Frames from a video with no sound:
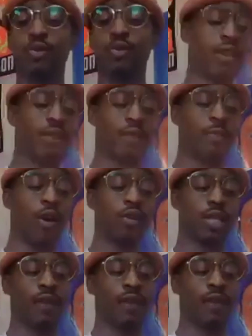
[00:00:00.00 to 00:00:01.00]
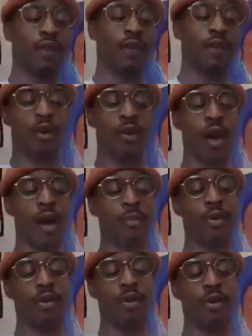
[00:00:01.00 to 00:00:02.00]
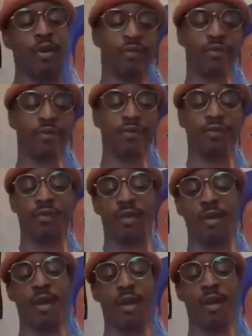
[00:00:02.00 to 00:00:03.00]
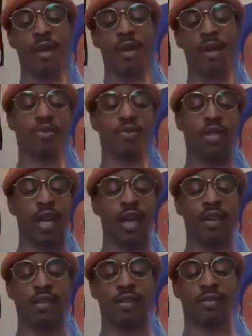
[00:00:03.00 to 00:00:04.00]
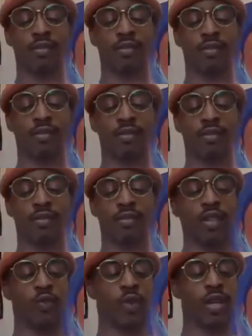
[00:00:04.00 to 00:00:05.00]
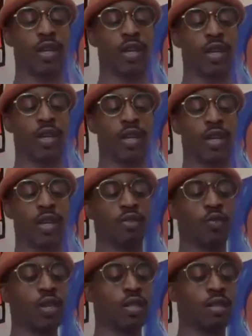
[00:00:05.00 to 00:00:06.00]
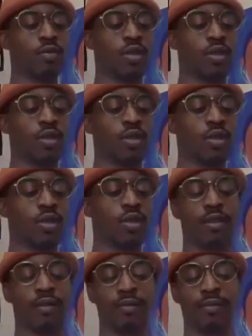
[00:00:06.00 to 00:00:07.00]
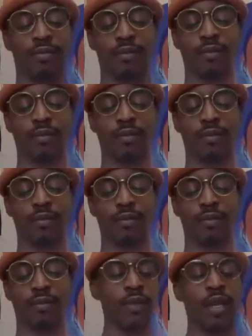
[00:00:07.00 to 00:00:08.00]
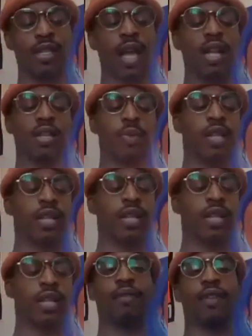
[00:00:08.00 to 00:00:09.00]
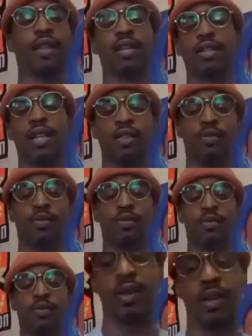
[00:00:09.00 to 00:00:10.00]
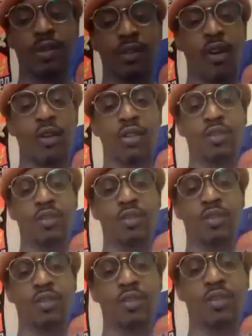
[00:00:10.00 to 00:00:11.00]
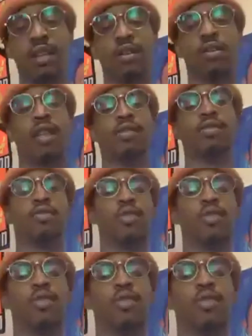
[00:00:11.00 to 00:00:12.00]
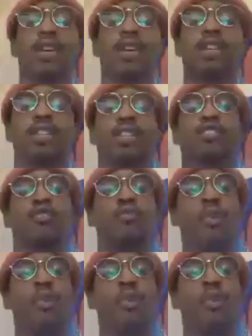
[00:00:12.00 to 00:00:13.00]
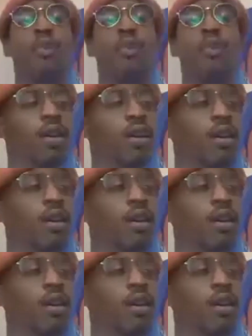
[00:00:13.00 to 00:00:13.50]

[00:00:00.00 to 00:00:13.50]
I don't even post every day, bro. I post maybe every couple of days, twice a week, 3 times a week, some shit like that. Cause I just be living my life. I think that's what's important as an artist too. You gotta live your life, so you got shit to rap about.